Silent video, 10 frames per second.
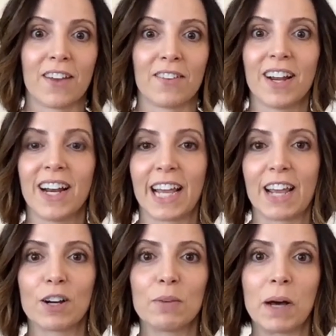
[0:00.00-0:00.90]
I gave
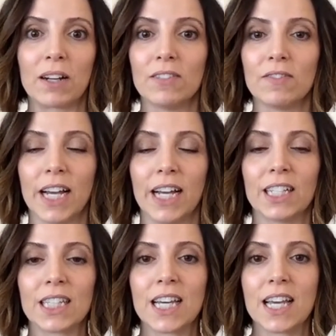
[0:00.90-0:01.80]
her a bottle of High
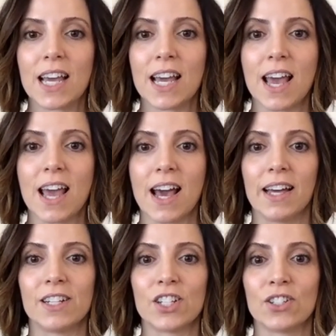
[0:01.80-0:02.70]
Health,
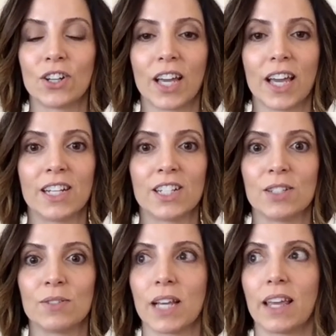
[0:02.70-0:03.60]
and she took it, and
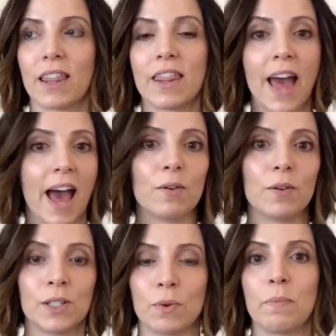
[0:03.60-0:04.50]
she's like, that
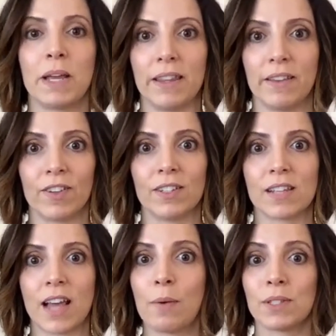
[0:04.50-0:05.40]
is what made a
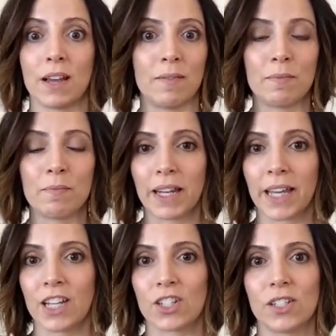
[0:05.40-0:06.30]
difference. I was on
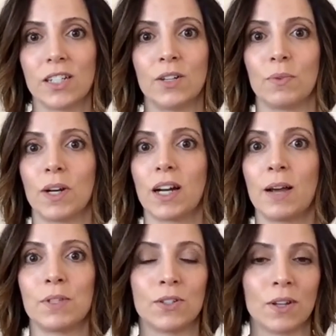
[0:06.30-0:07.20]
medication, it didn't work. I
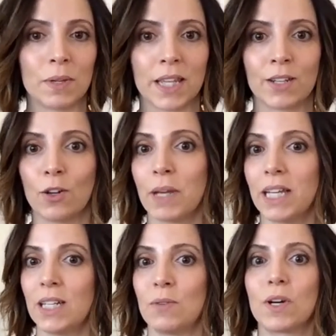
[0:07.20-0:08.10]
was doing what they told me,
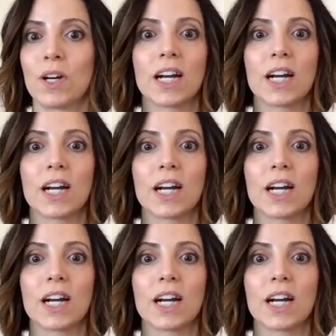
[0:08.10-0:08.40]
it didn't work.